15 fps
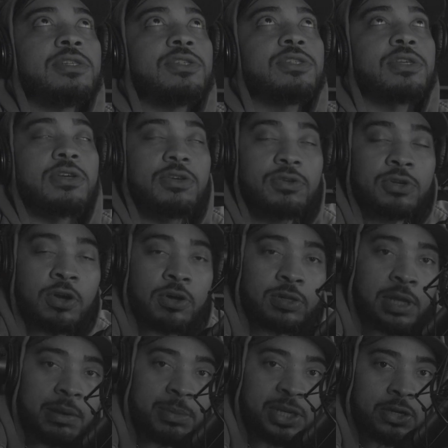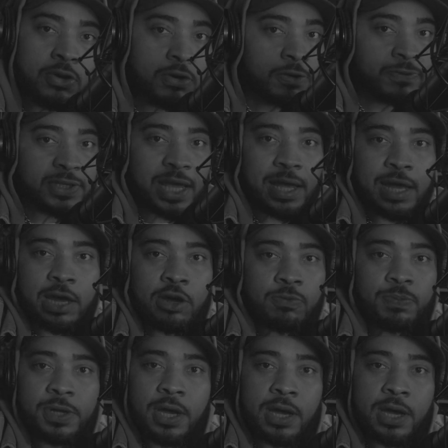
So, you know, let me know if that helped